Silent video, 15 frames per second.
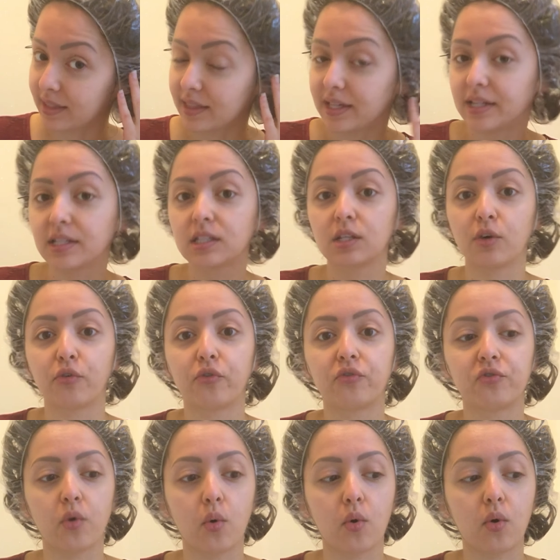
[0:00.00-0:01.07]
this
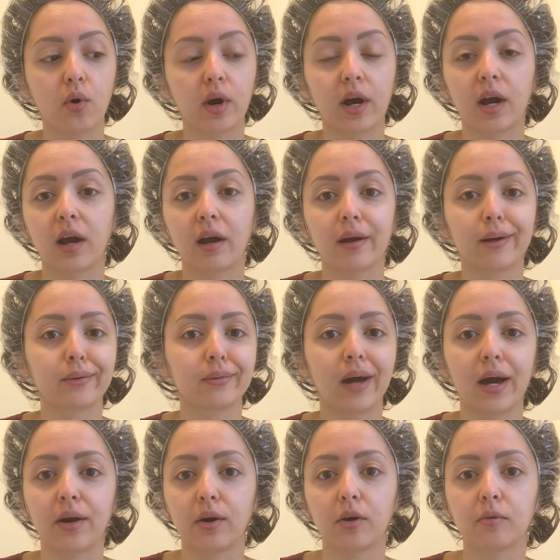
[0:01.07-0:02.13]
for,
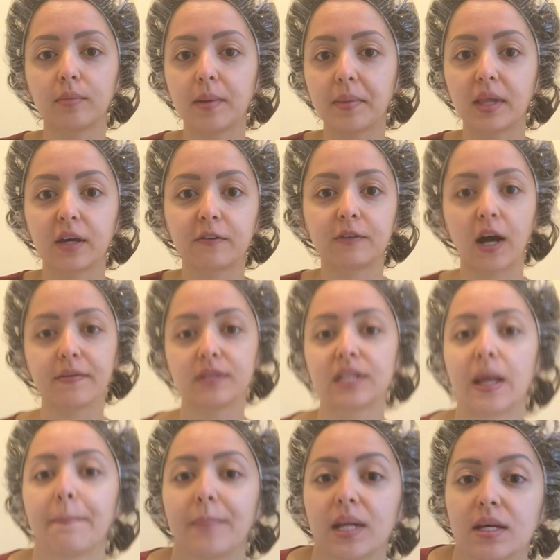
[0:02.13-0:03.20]
I don't know, maybe like 5 to
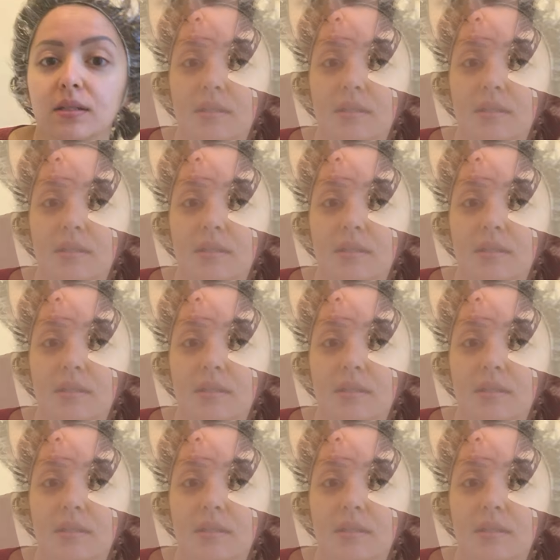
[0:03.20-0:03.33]
10 minutes.